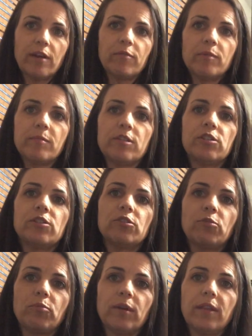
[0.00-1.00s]
have permission
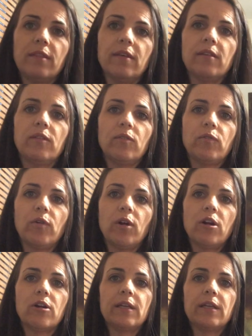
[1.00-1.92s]
to read this for our